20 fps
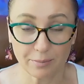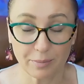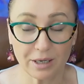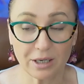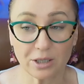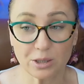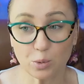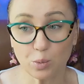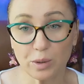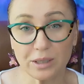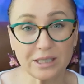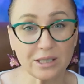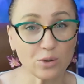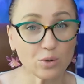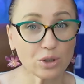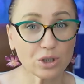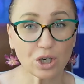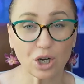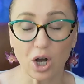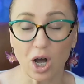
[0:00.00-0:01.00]
Because with 2
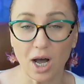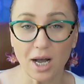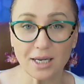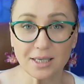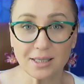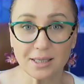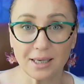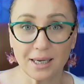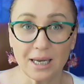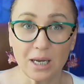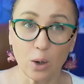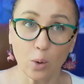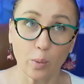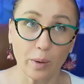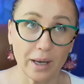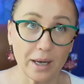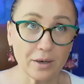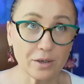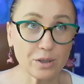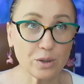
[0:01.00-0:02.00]
trucks,
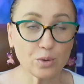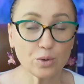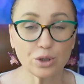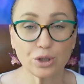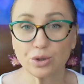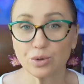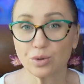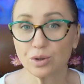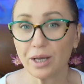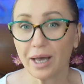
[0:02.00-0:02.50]
well, you should